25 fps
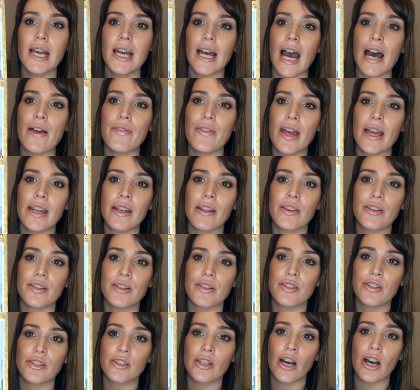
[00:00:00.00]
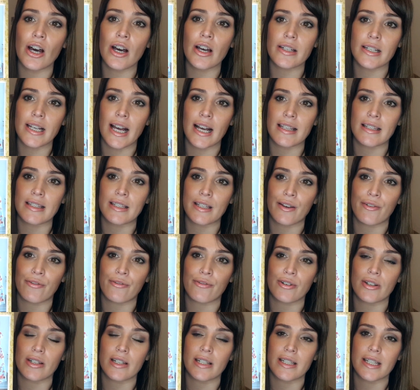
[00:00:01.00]
and then the skirt has
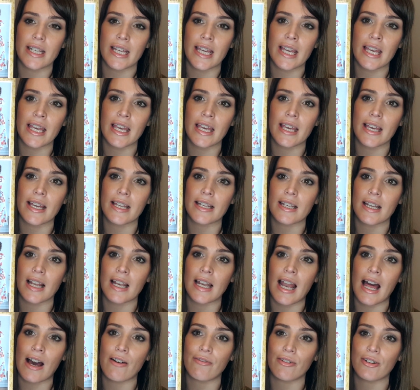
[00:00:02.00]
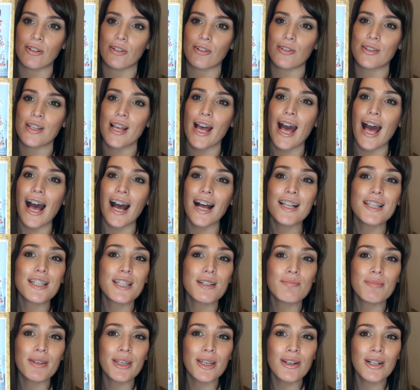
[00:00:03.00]
different tiered levels and
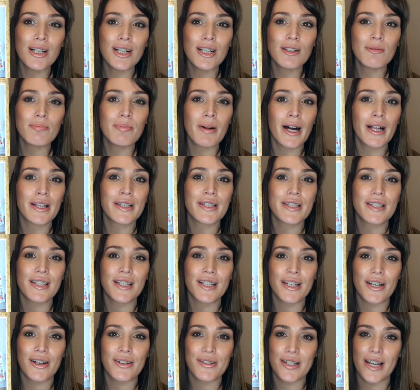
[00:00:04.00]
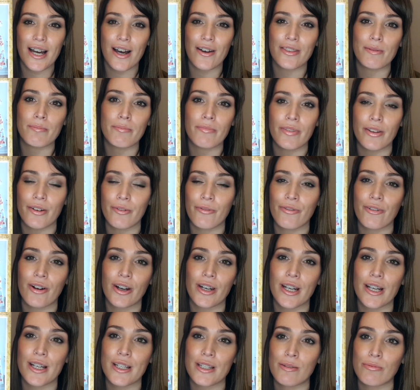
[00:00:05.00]
some cute little buttons that go down the, the
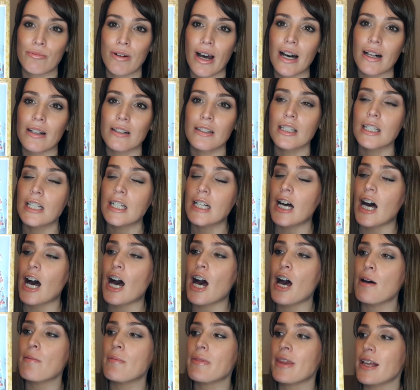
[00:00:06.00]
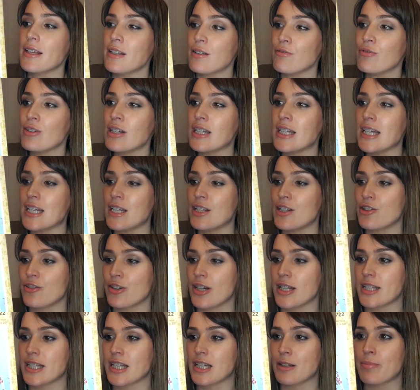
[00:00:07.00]
front as well. Um, that's a really
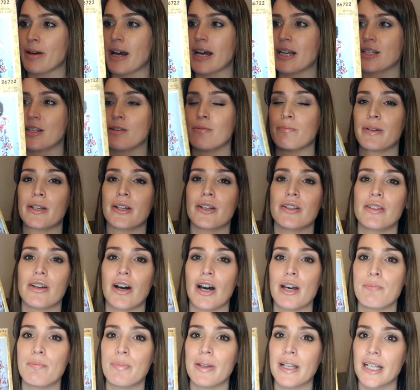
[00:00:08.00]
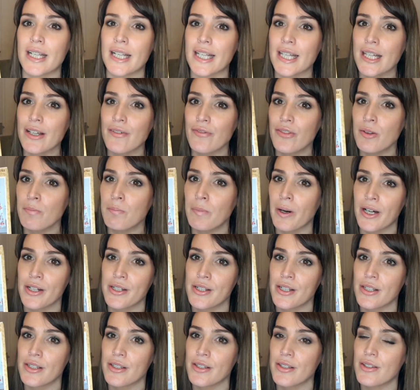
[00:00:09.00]
interesting pattern because I believe the
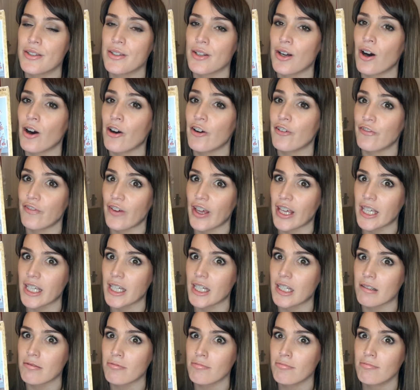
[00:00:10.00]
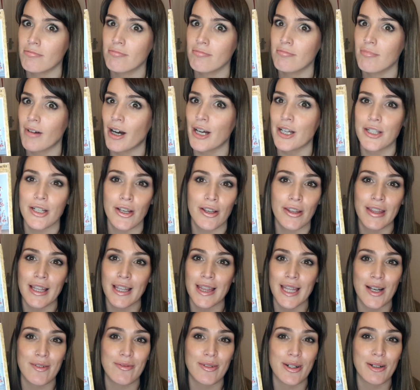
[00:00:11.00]
buttons are fake. I don't think
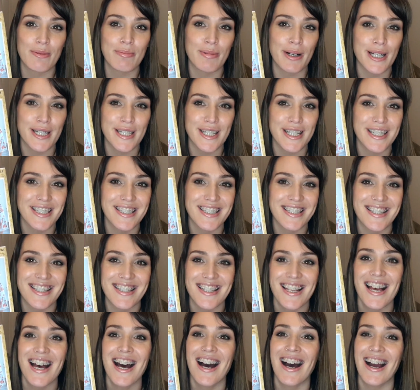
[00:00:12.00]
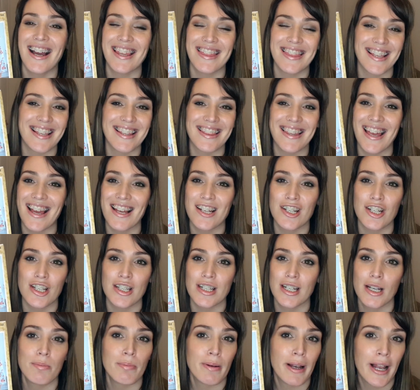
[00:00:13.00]
they're real buttons. I think they're
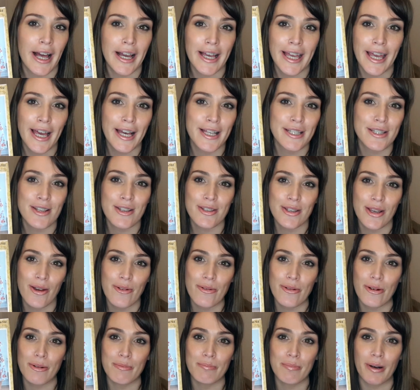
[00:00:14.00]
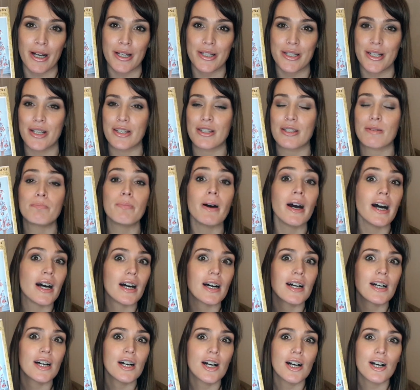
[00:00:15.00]
just a placket and sewn on buttons, but
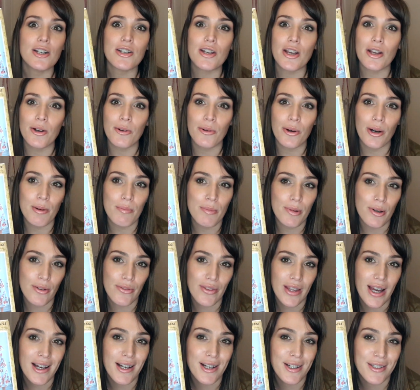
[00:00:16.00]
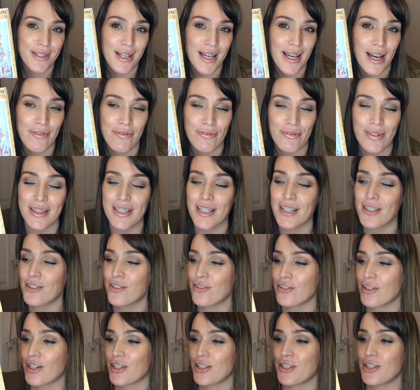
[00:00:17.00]
don't quote me on that because I haven't read the
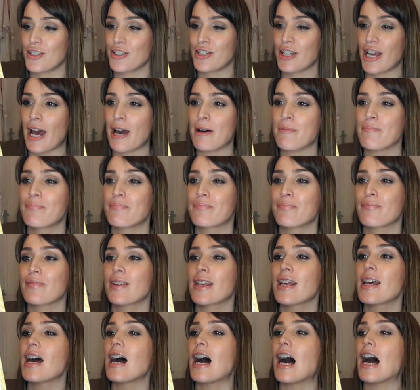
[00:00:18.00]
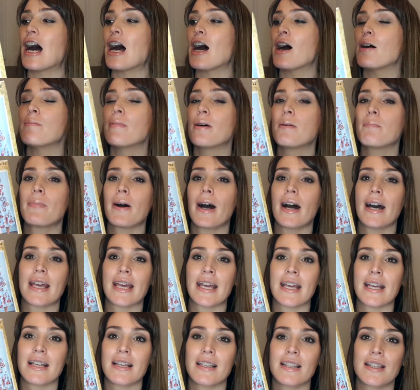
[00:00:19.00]
instructions yet. Um, but
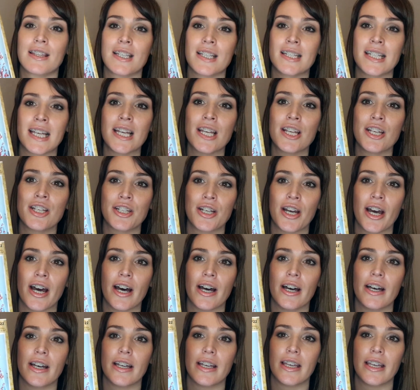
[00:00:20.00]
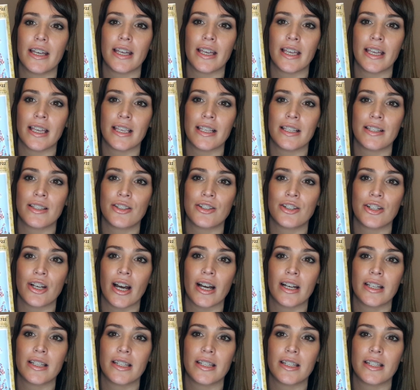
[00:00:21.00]
it, the t-shirt is
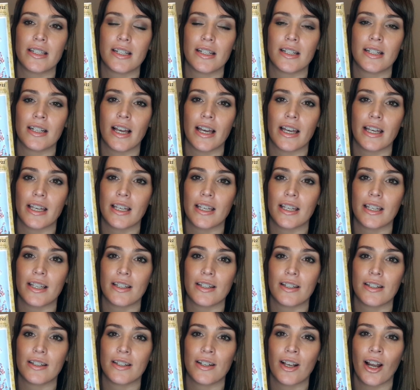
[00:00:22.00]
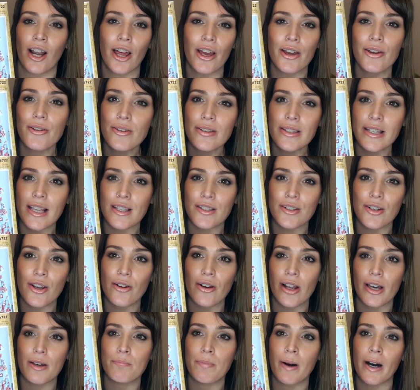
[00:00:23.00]
just like closed. There's no
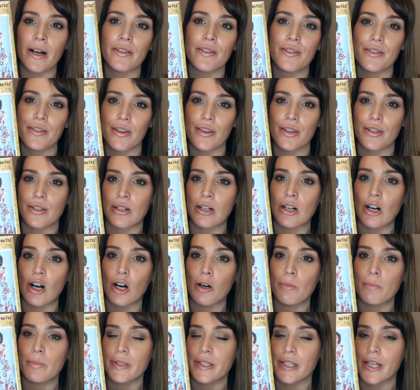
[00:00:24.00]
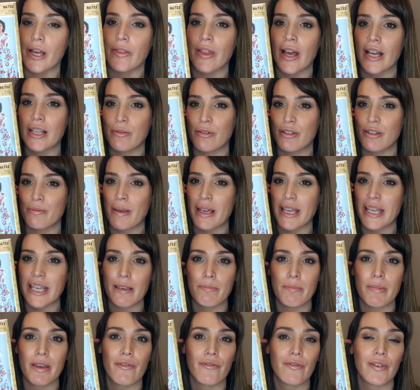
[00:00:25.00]
like buttons at the top. So that's what's
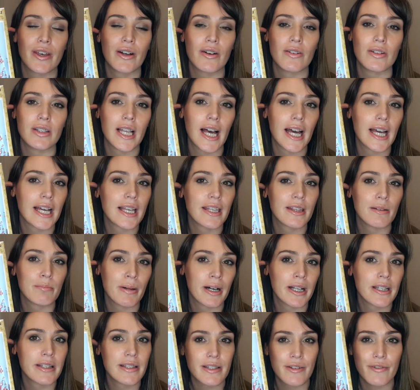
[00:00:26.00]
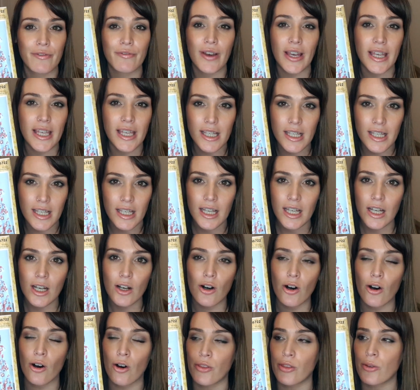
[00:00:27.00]
making me feel like the buttons are fake
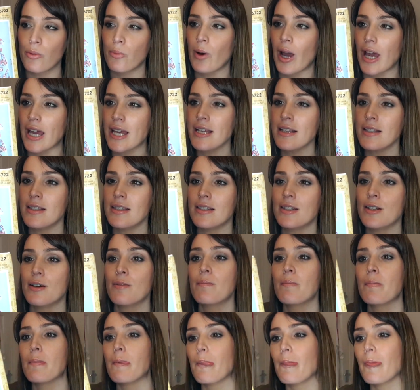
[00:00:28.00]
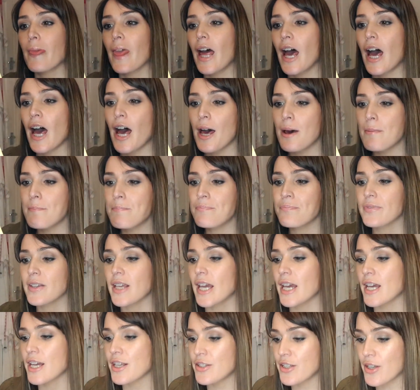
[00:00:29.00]
on the waist. Um,
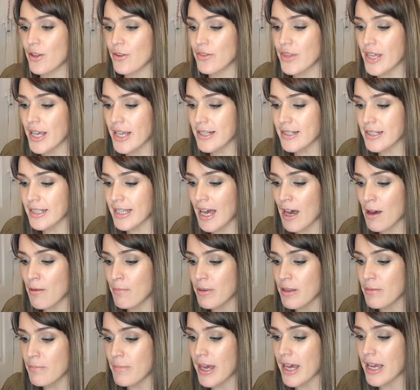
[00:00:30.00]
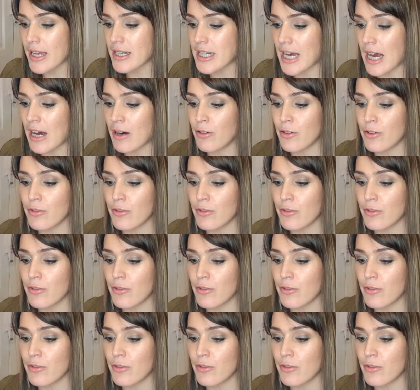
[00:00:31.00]
so this can be made out